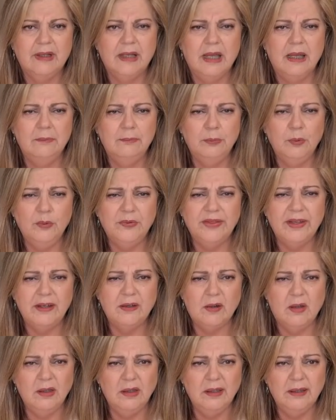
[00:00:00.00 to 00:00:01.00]
and book that
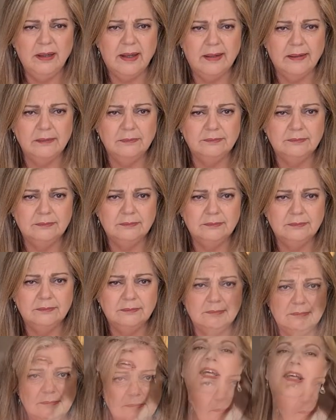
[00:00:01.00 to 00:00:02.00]
holiday.
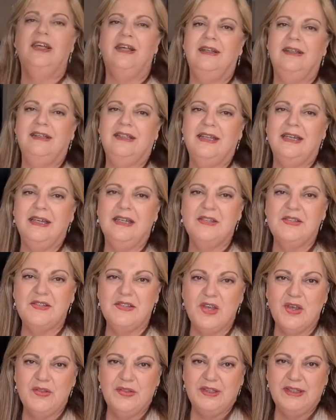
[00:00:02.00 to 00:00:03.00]
Okay,
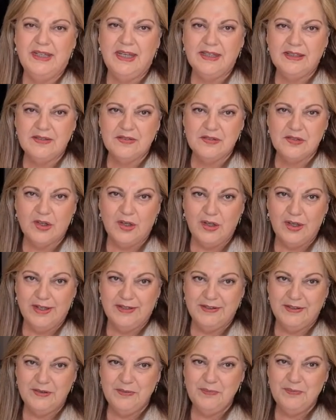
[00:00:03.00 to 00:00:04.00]
so the next
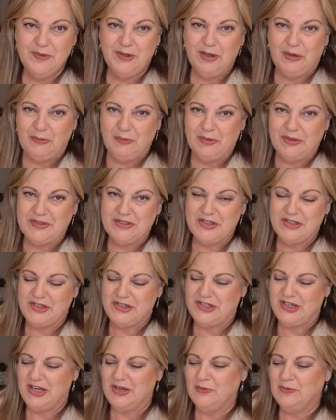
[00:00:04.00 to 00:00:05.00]
item I want to
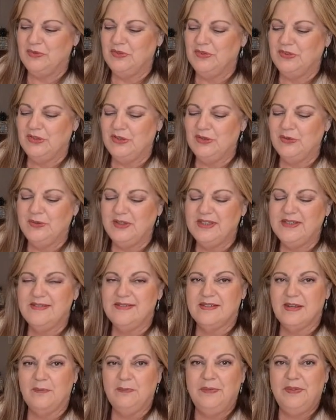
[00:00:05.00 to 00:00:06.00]
share with you is
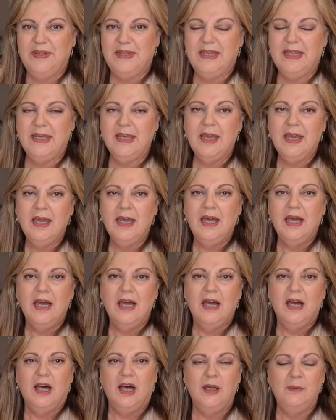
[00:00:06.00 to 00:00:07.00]
something
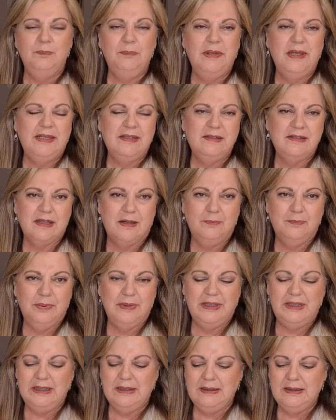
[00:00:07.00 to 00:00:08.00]
I picked up
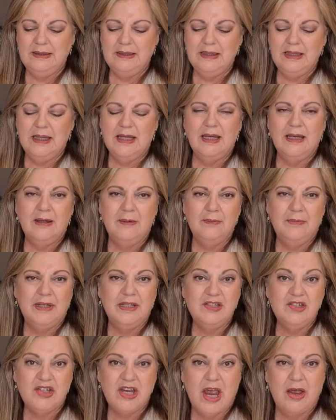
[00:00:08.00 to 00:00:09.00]
in um,
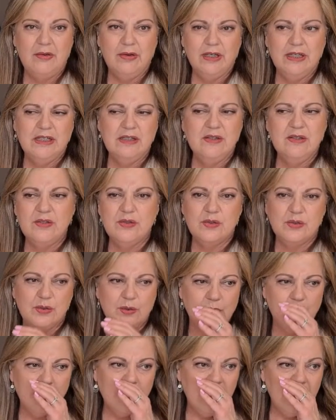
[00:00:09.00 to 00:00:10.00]
a charity
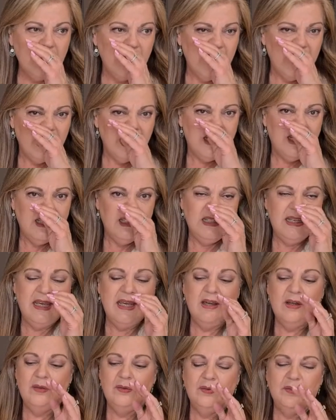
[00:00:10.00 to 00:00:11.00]
store.
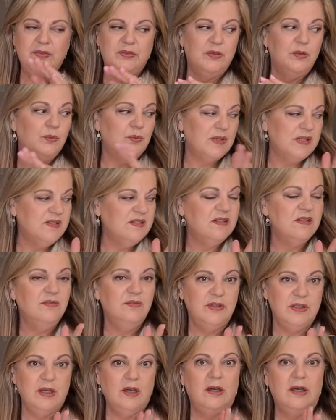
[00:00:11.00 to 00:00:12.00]
Now, the rest
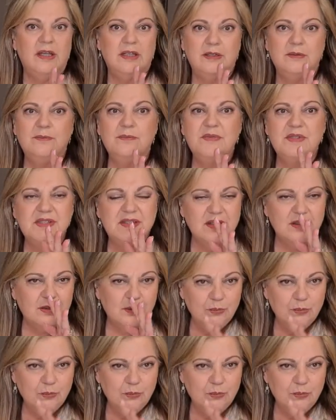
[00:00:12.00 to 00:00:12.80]
of the items that I